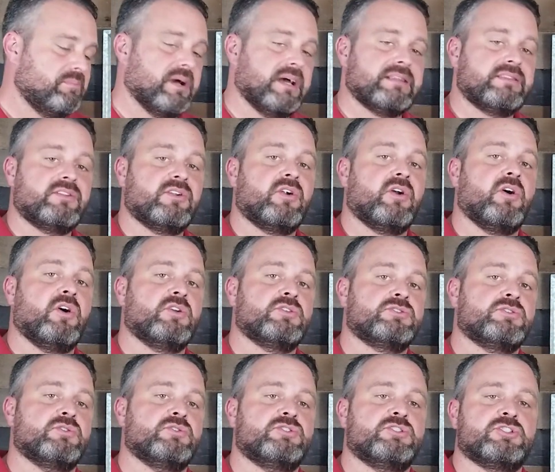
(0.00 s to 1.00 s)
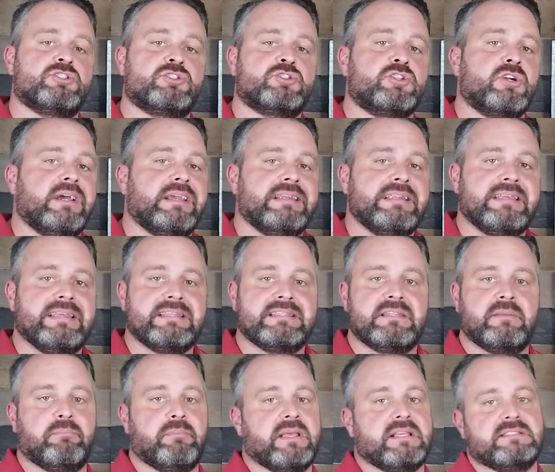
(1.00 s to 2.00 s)
But they're also just trying to
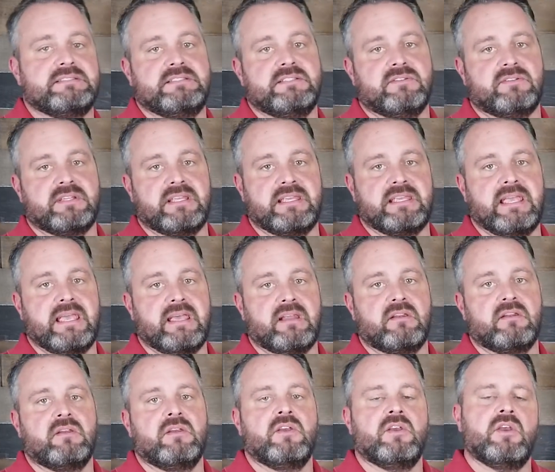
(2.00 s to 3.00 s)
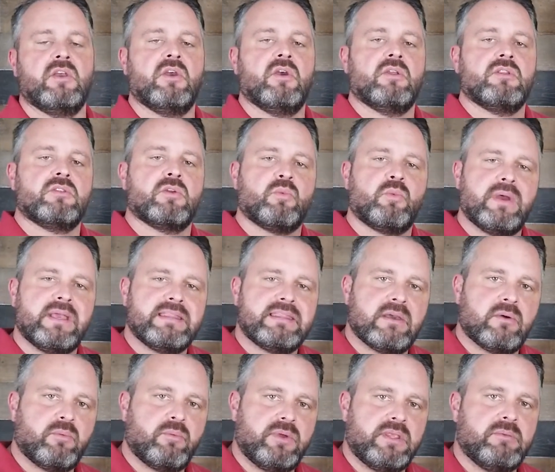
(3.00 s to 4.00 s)
get the best deal they can. The way
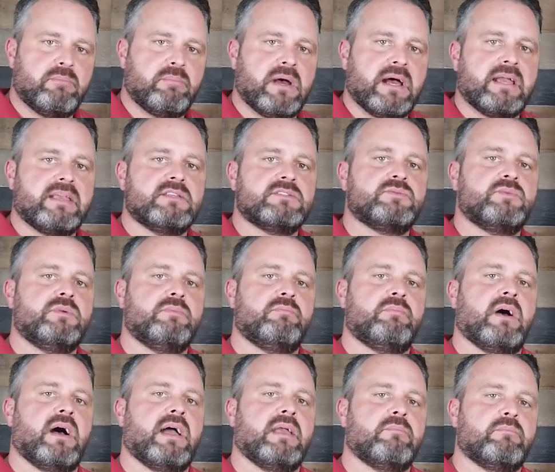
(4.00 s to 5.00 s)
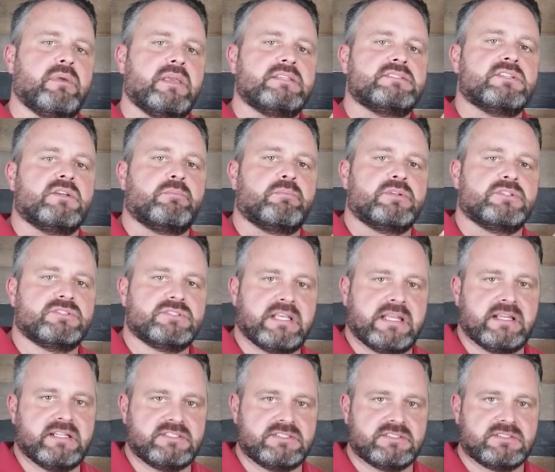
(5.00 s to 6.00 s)
that we buy is we buy based on
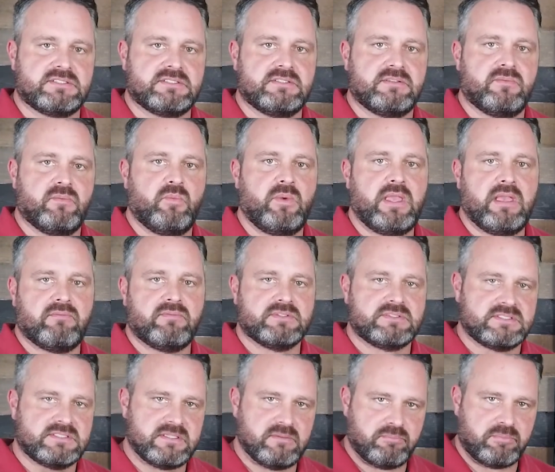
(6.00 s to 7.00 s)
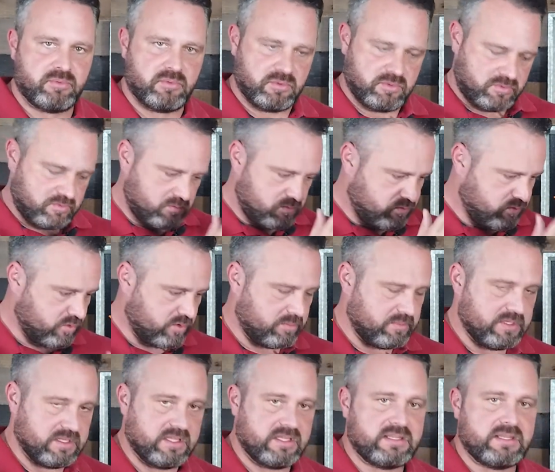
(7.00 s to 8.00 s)
percentages. We have a simple
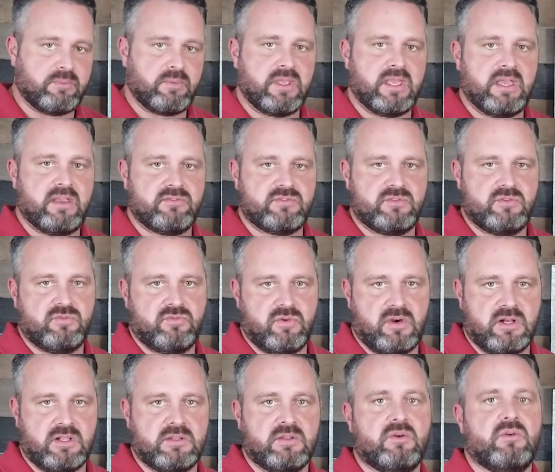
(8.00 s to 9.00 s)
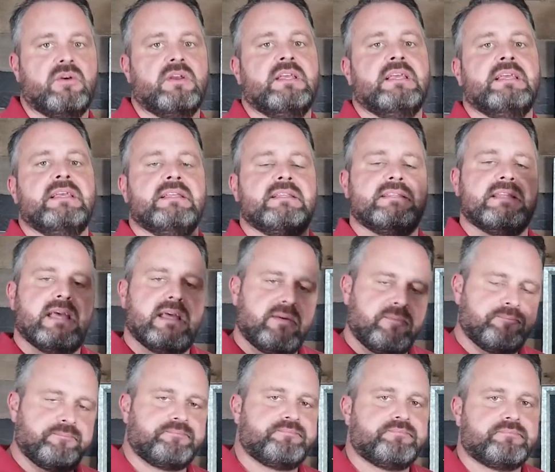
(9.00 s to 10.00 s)
formula that we have to follow
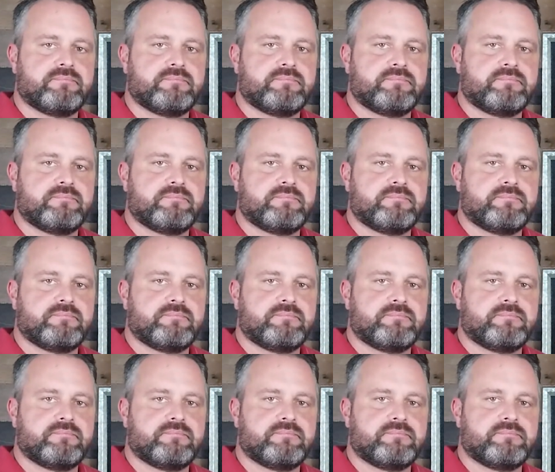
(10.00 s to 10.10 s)
that